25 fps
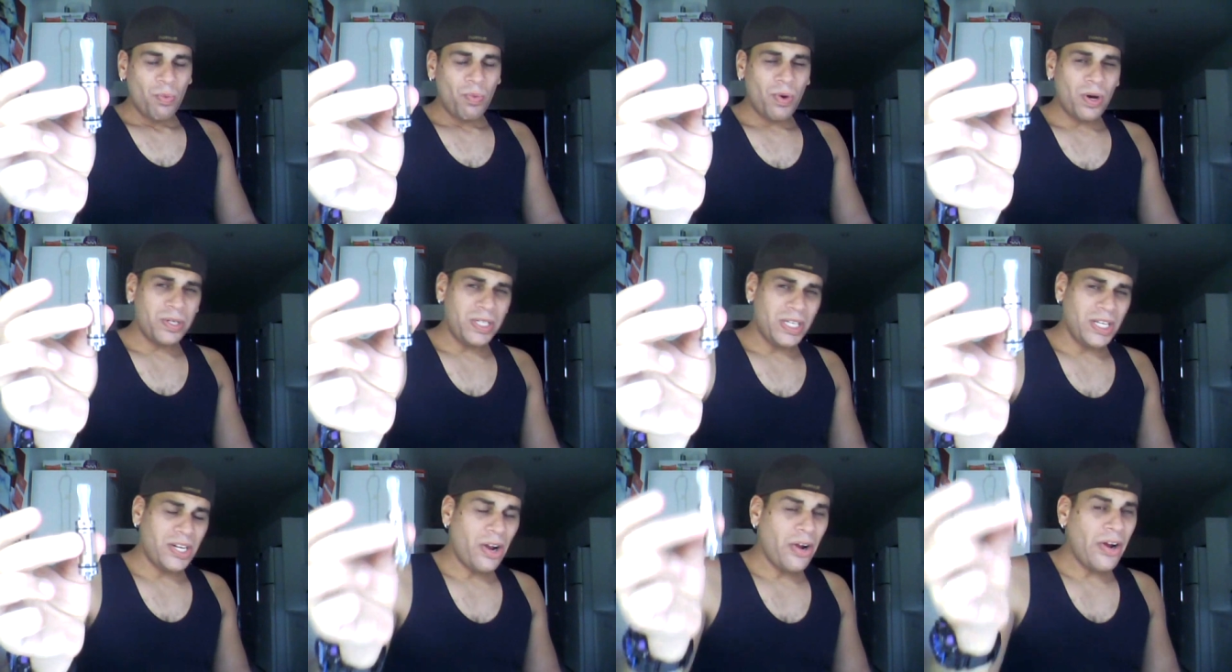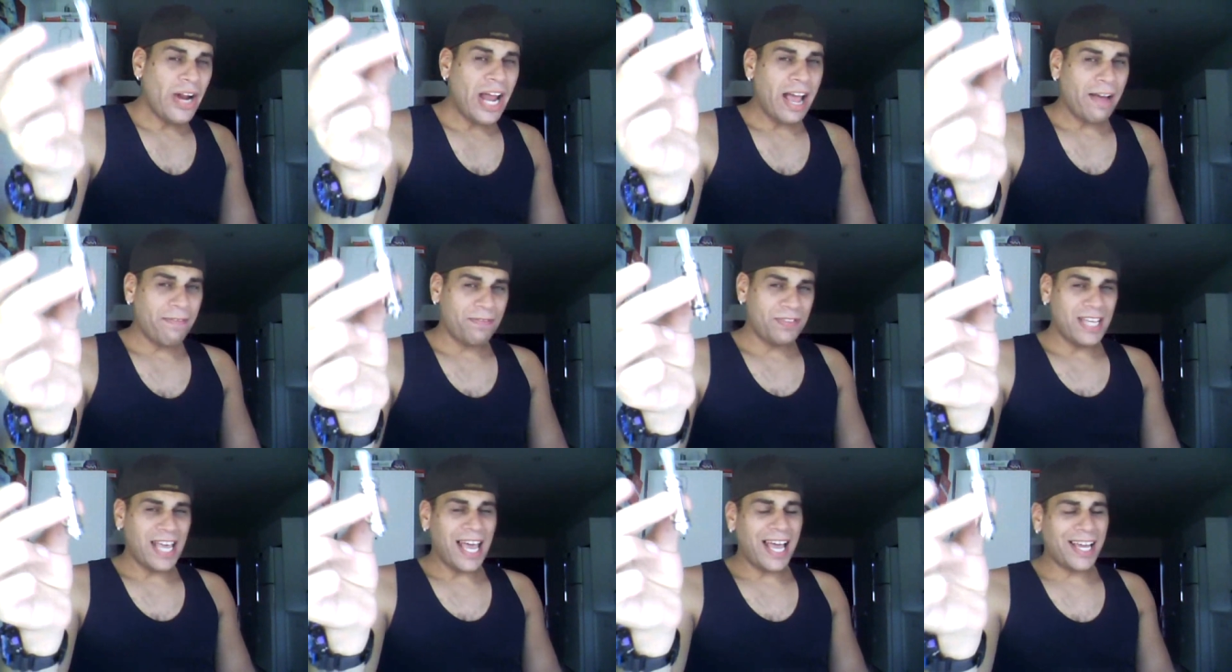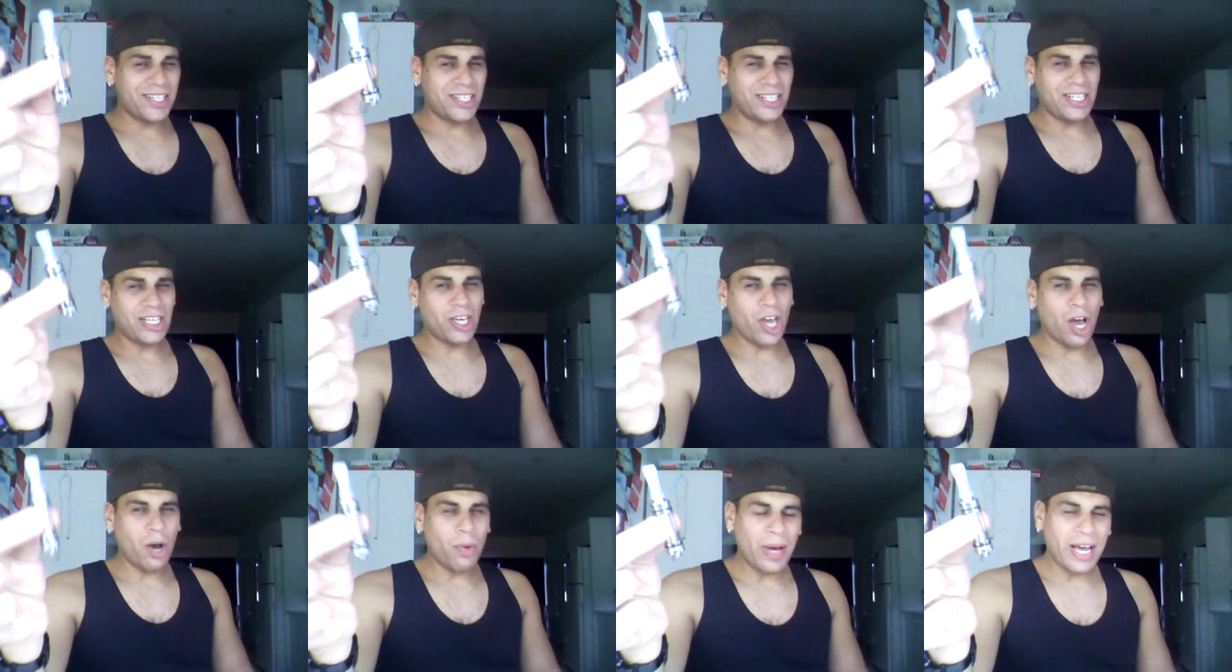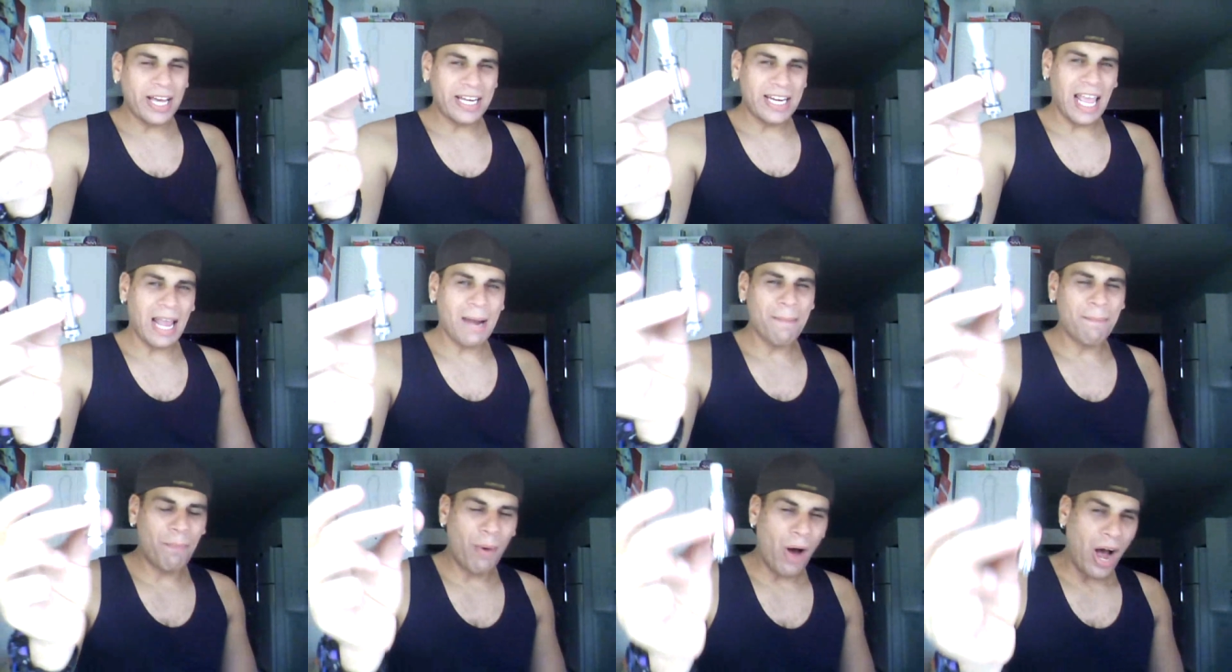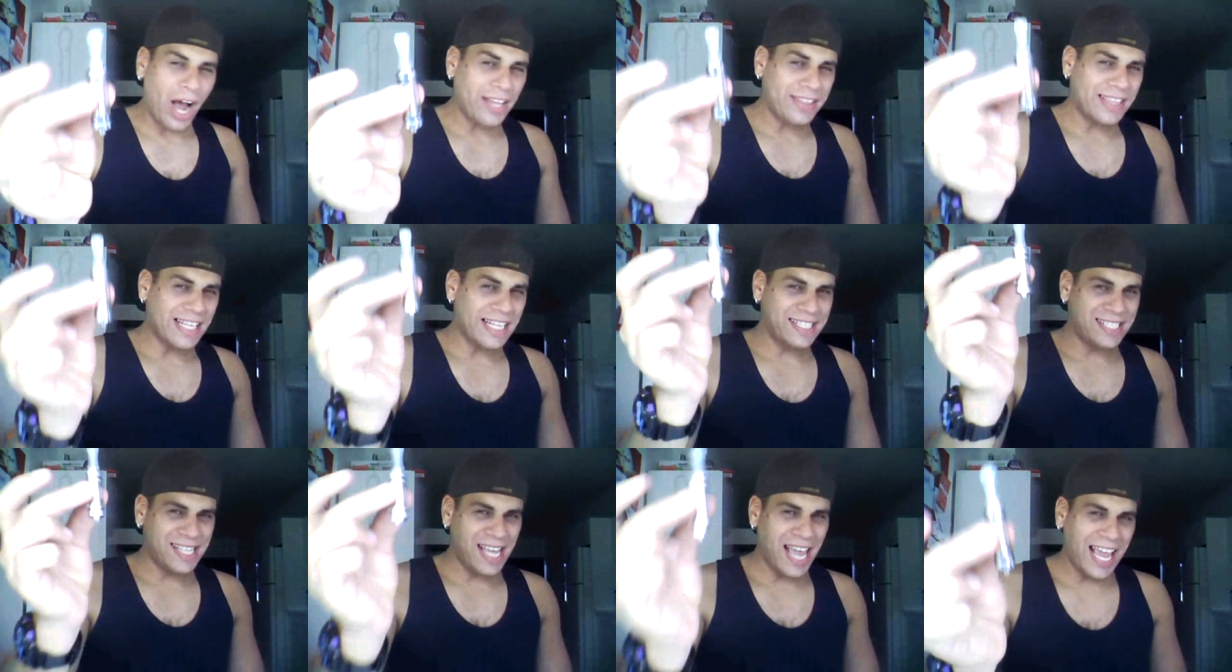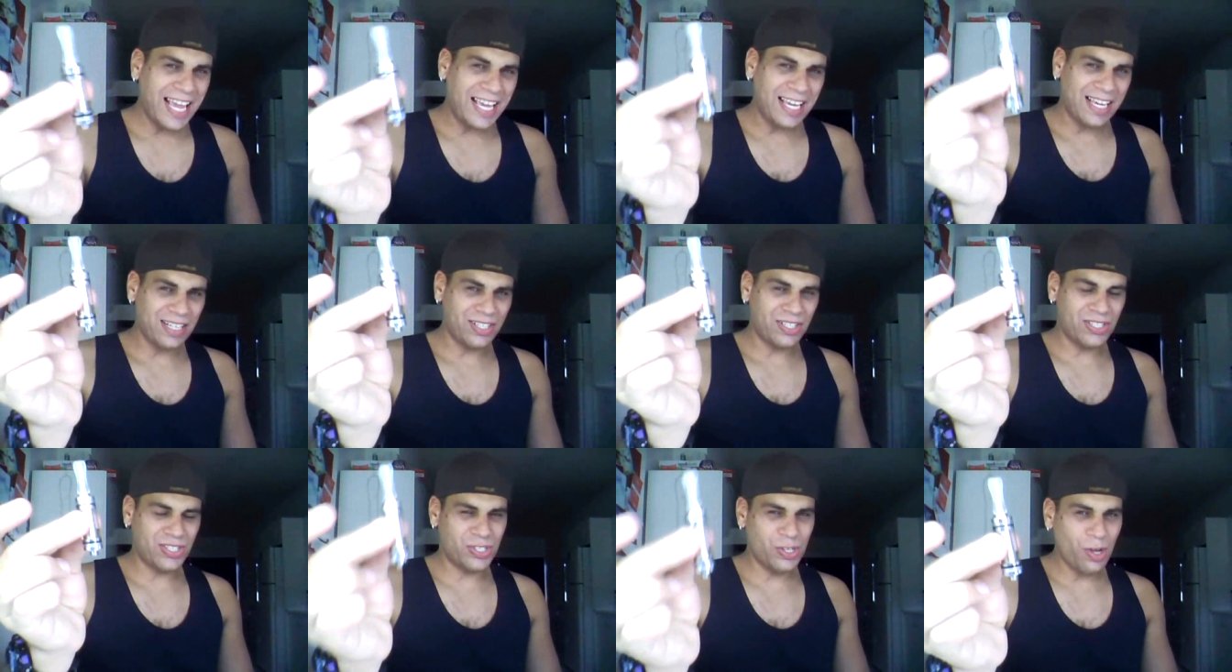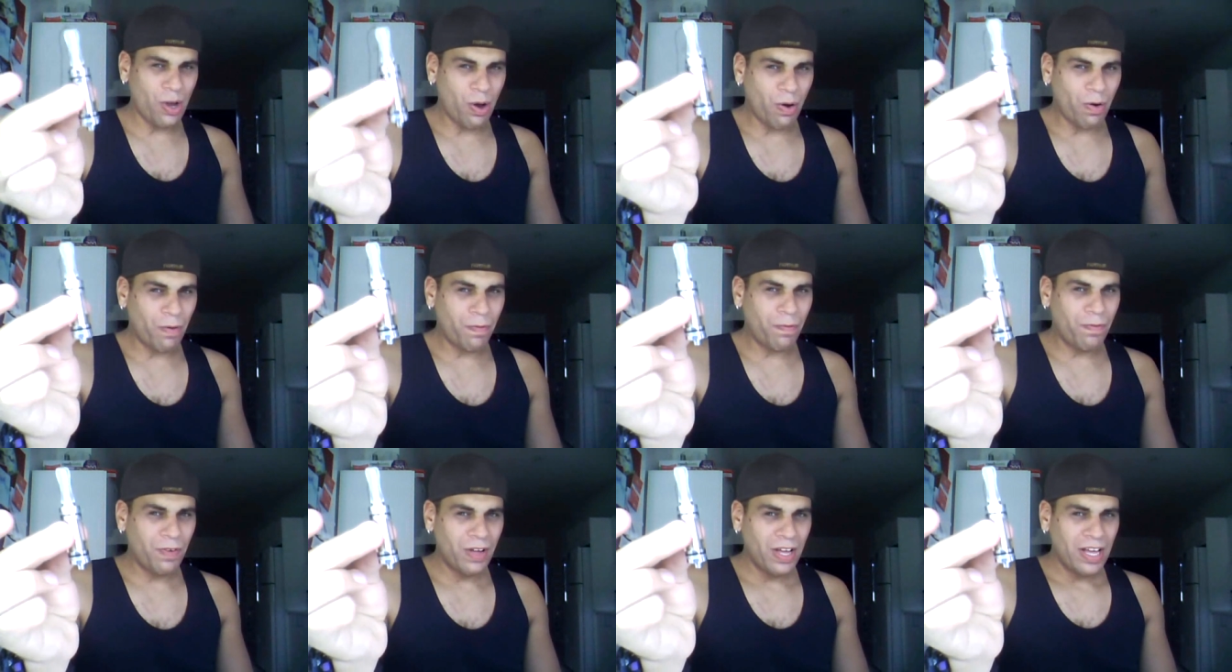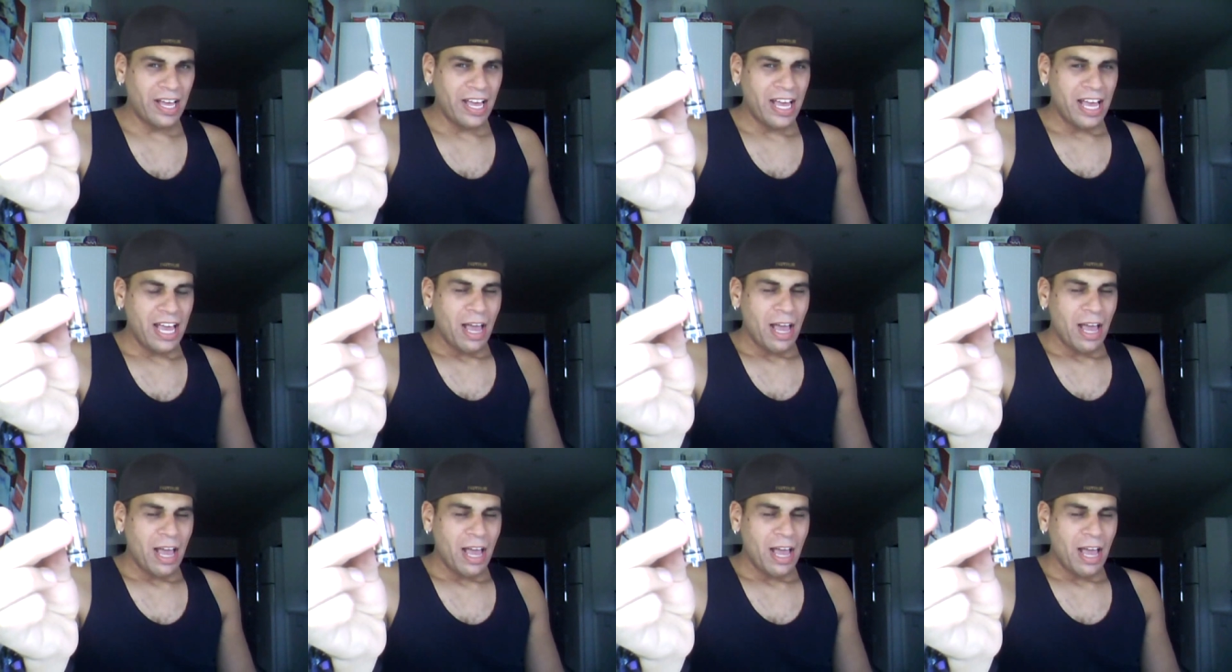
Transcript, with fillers: well, you don't have to actually go out and buy the tank itself